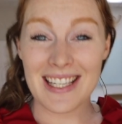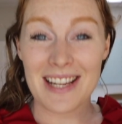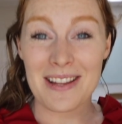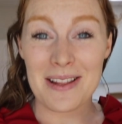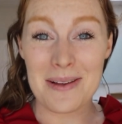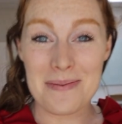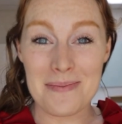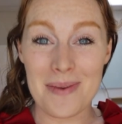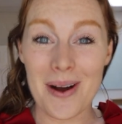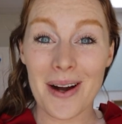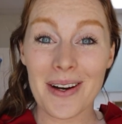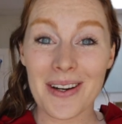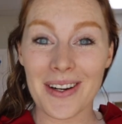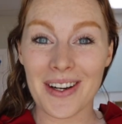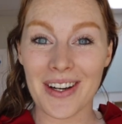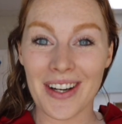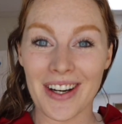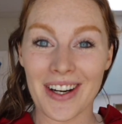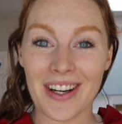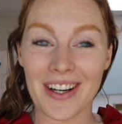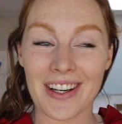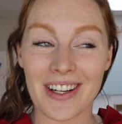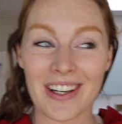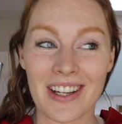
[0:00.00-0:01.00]
still a
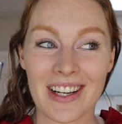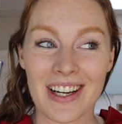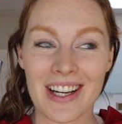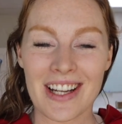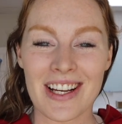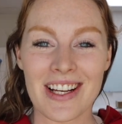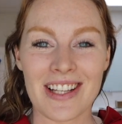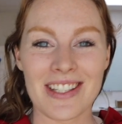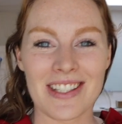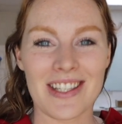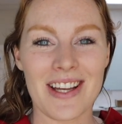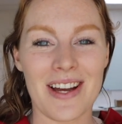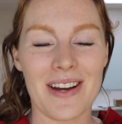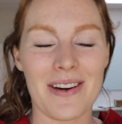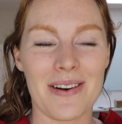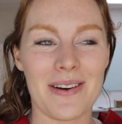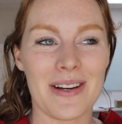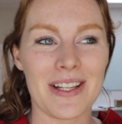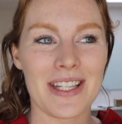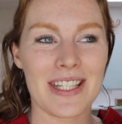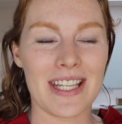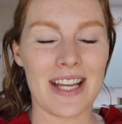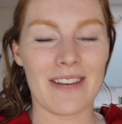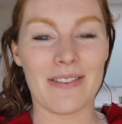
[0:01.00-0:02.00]
marker.
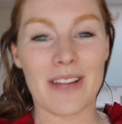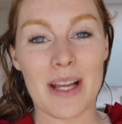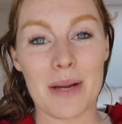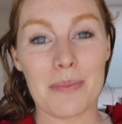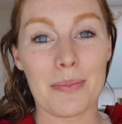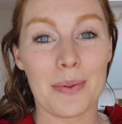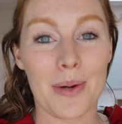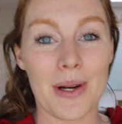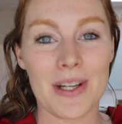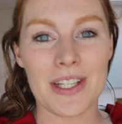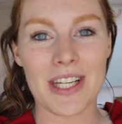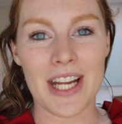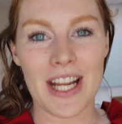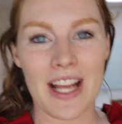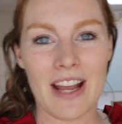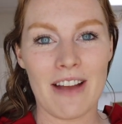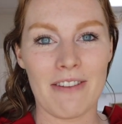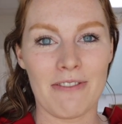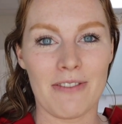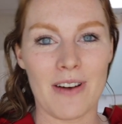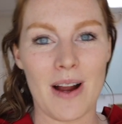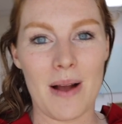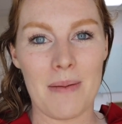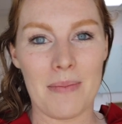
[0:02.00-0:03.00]
So instead of like printing
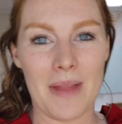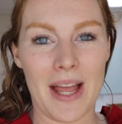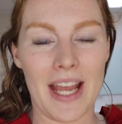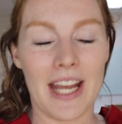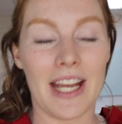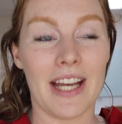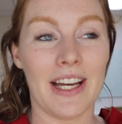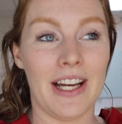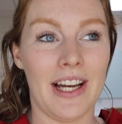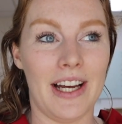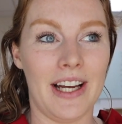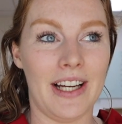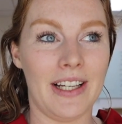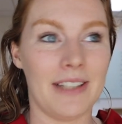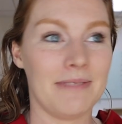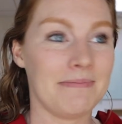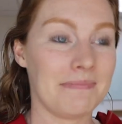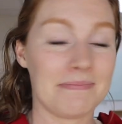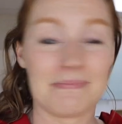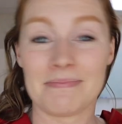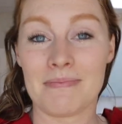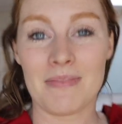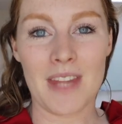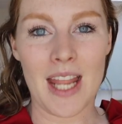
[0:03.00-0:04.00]
it from like a
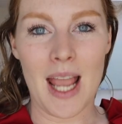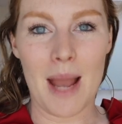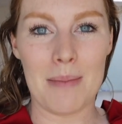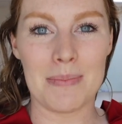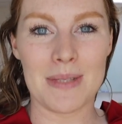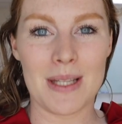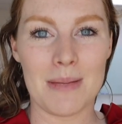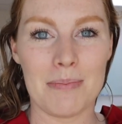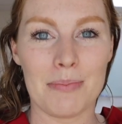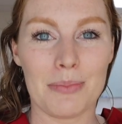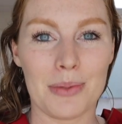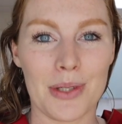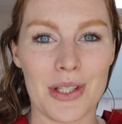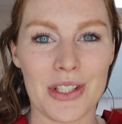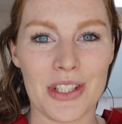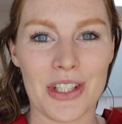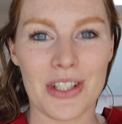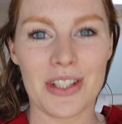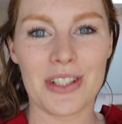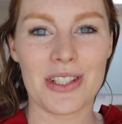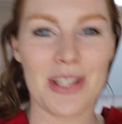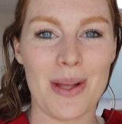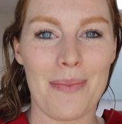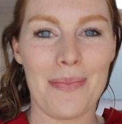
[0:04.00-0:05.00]
Epson
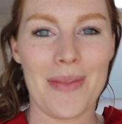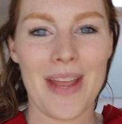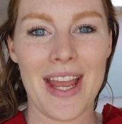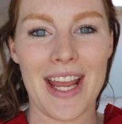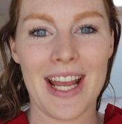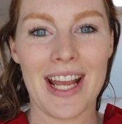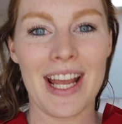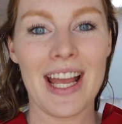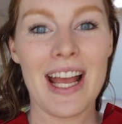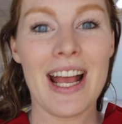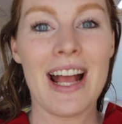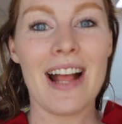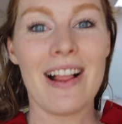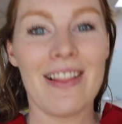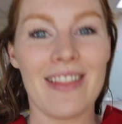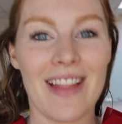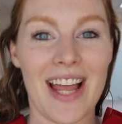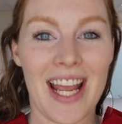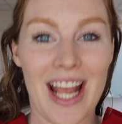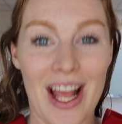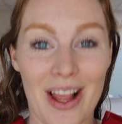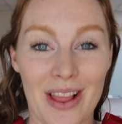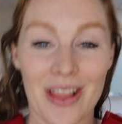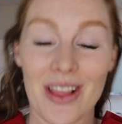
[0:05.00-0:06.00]
printer or something,
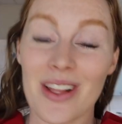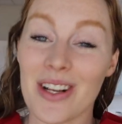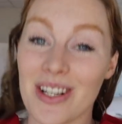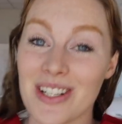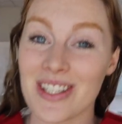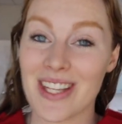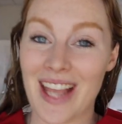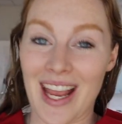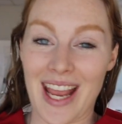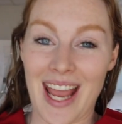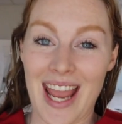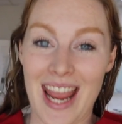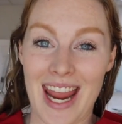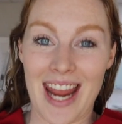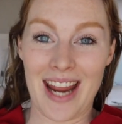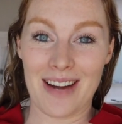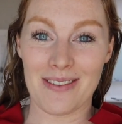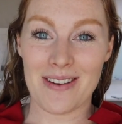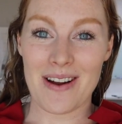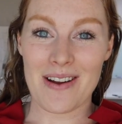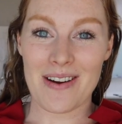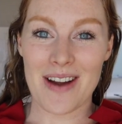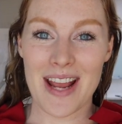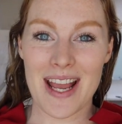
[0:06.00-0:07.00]
like it looks like I
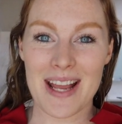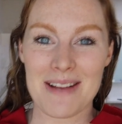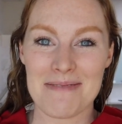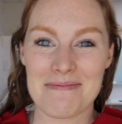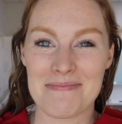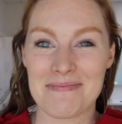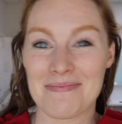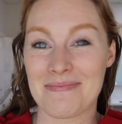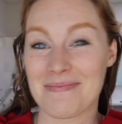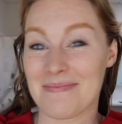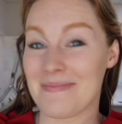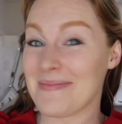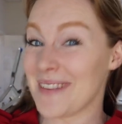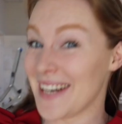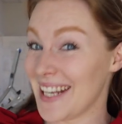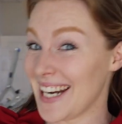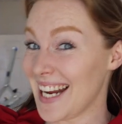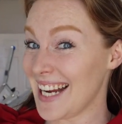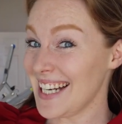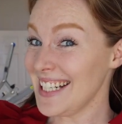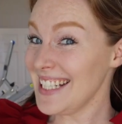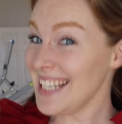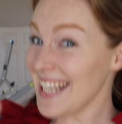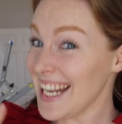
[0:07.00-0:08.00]
hand wrote it,
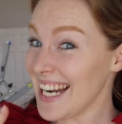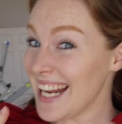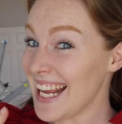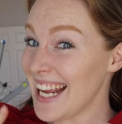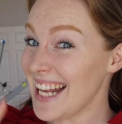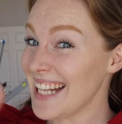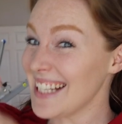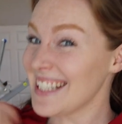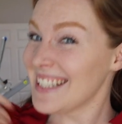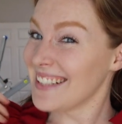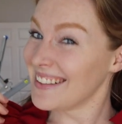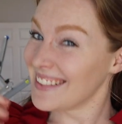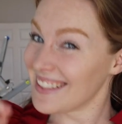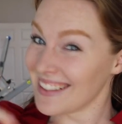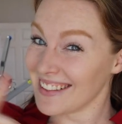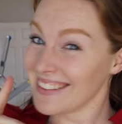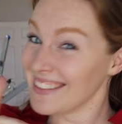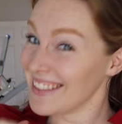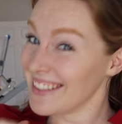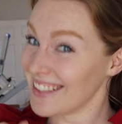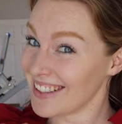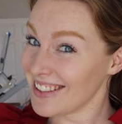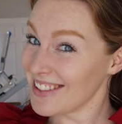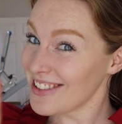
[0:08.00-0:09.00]
but I didn't, so it's a
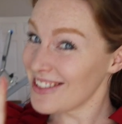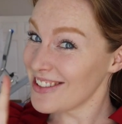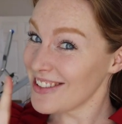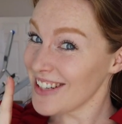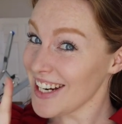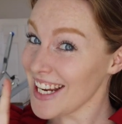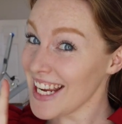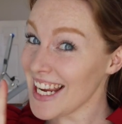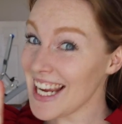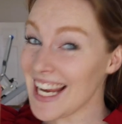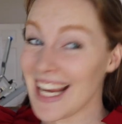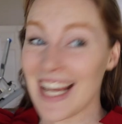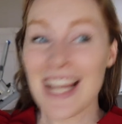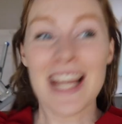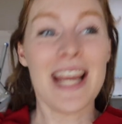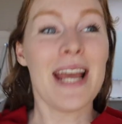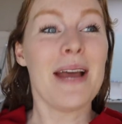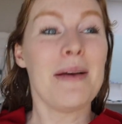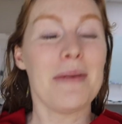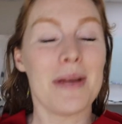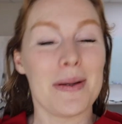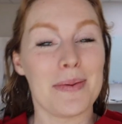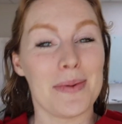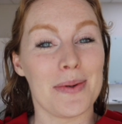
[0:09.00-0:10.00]
little tricky.
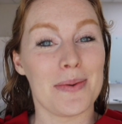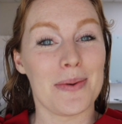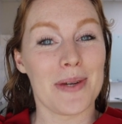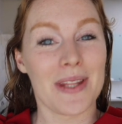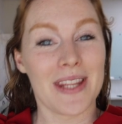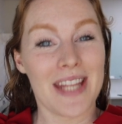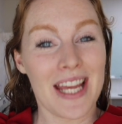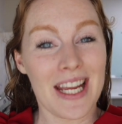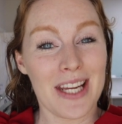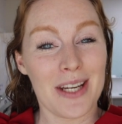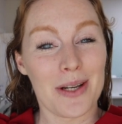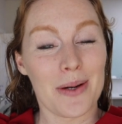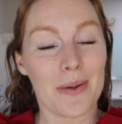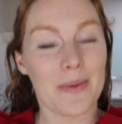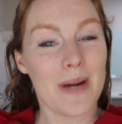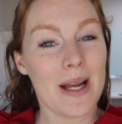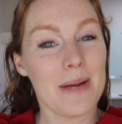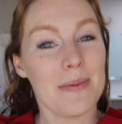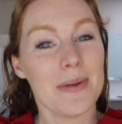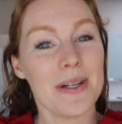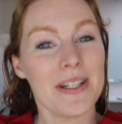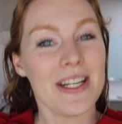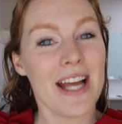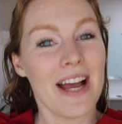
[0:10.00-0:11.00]
People will think you're
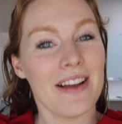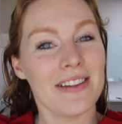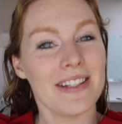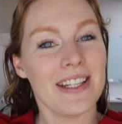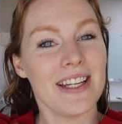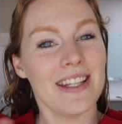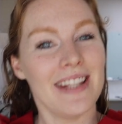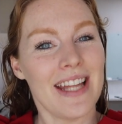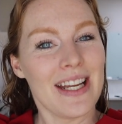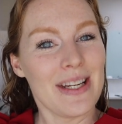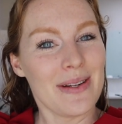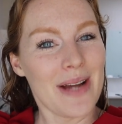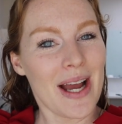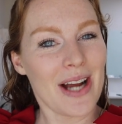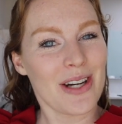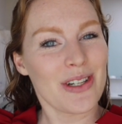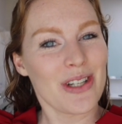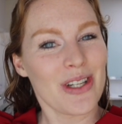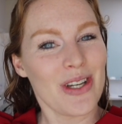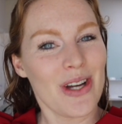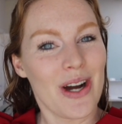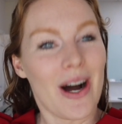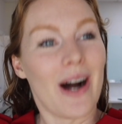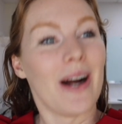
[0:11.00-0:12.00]
way more talented than you
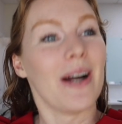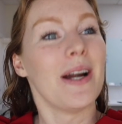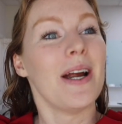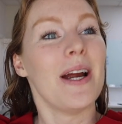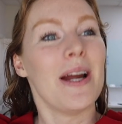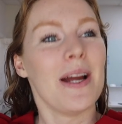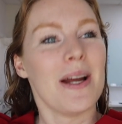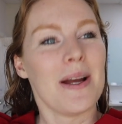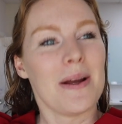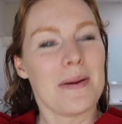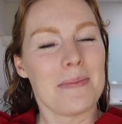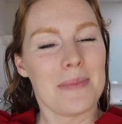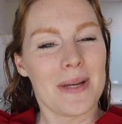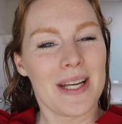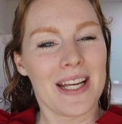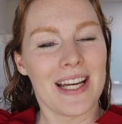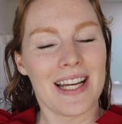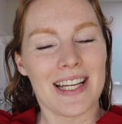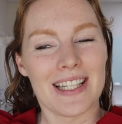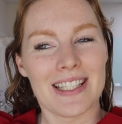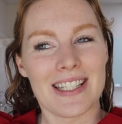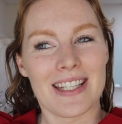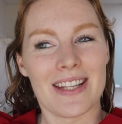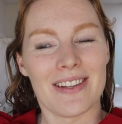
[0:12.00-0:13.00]
actually are
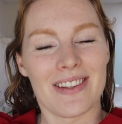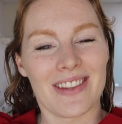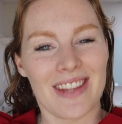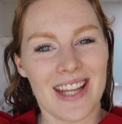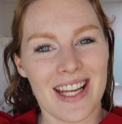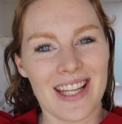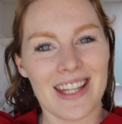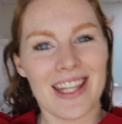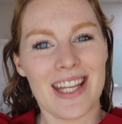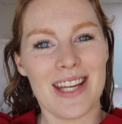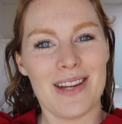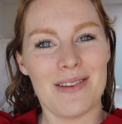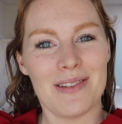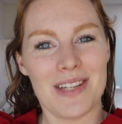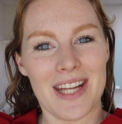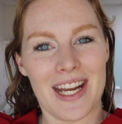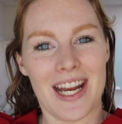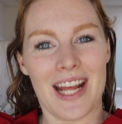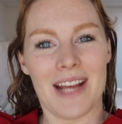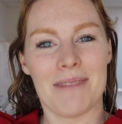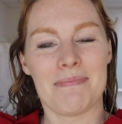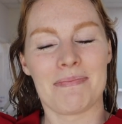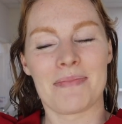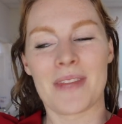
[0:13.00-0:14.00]
because they'll think that you
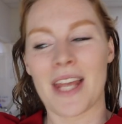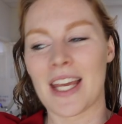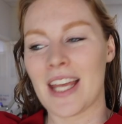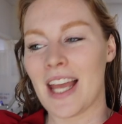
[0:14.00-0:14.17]
did it.